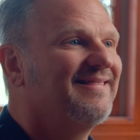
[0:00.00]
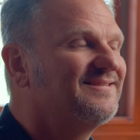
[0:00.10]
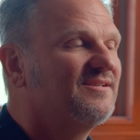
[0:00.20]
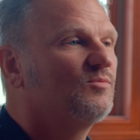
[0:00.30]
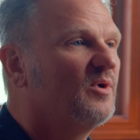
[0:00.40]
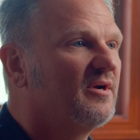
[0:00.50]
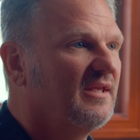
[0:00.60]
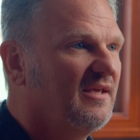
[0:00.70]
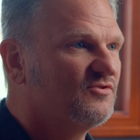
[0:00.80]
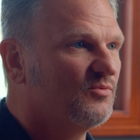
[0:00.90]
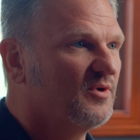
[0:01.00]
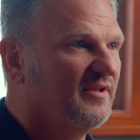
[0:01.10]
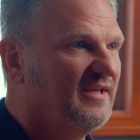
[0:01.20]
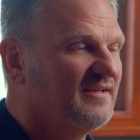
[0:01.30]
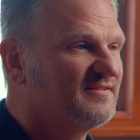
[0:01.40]
this is where it gets
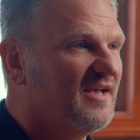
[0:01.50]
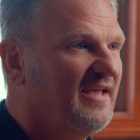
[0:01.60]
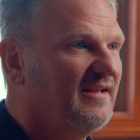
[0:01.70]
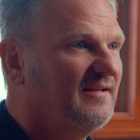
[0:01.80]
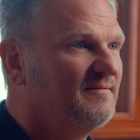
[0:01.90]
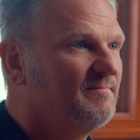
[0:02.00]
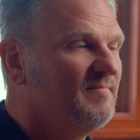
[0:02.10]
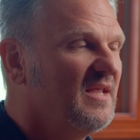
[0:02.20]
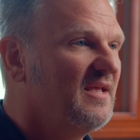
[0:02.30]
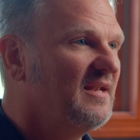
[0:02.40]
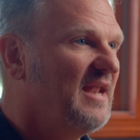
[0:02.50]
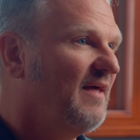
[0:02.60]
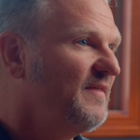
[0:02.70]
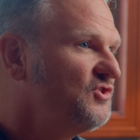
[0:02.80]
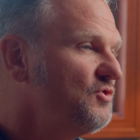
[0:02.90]
really exciting. Now
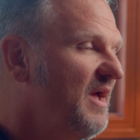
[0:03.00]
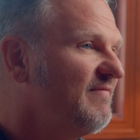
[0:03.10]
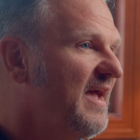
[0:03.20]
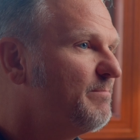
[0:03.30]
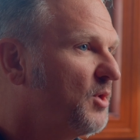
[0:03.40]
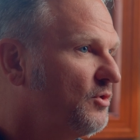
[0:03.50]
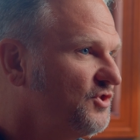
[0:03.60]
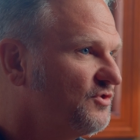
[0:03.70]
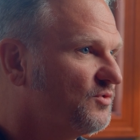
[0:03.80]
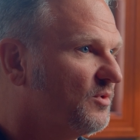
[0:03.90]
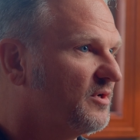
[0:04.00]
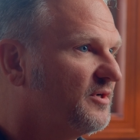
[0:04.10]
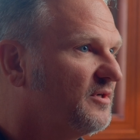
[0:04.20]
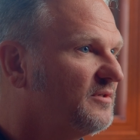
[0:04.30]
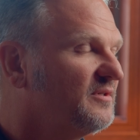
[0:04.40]
that you have that purchase
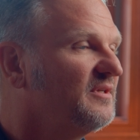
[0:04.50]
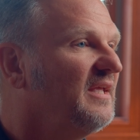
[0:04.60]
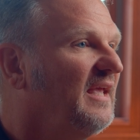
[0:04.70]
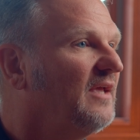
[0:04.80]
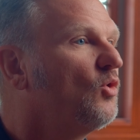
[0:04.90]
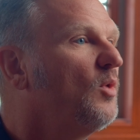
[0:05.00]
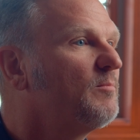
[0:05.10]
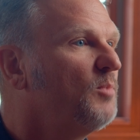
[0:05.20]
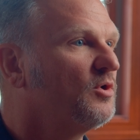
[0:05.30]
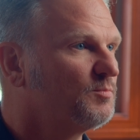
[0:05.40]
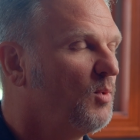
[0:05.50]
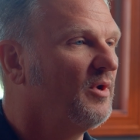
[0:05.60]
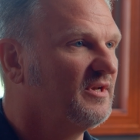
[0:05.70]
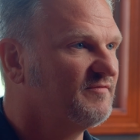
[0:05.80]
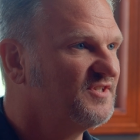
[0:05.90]
order in QuickBooks
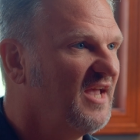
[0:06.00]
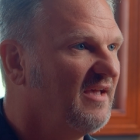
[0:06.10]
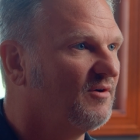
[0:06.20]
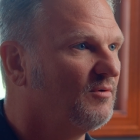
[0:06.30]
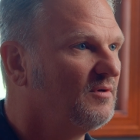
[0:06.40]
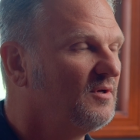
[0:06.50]
Point of Sale,